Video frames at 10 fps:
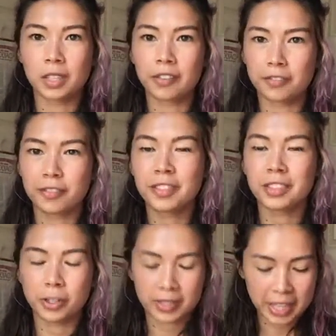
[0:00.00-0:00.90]

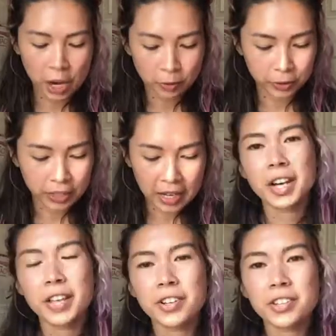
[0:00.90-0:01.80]
And
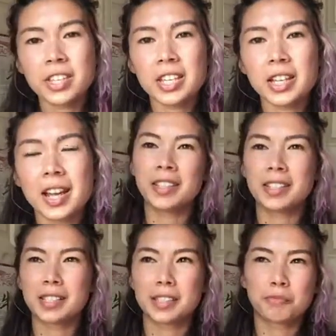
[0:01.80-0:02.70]
another thing, I think
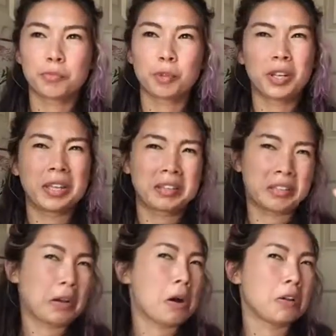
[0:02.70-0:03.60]
this is more like a
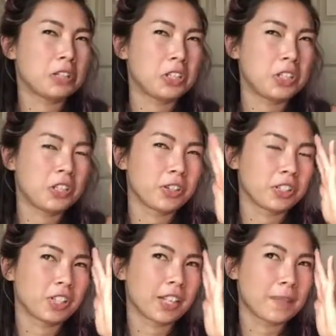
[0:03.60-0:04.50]
psychology or
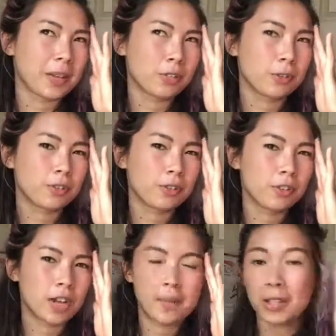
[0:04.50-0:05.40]
just like a
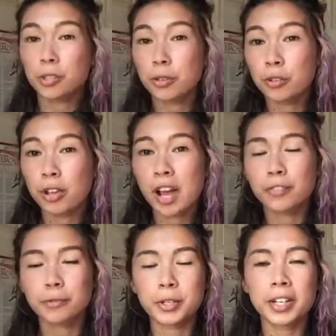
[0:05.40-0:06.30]
mental
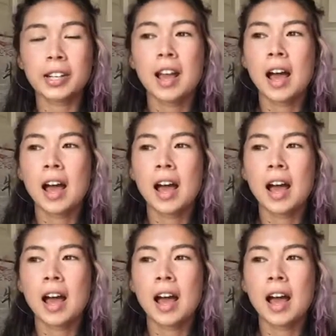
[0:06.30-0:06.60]
thought for it.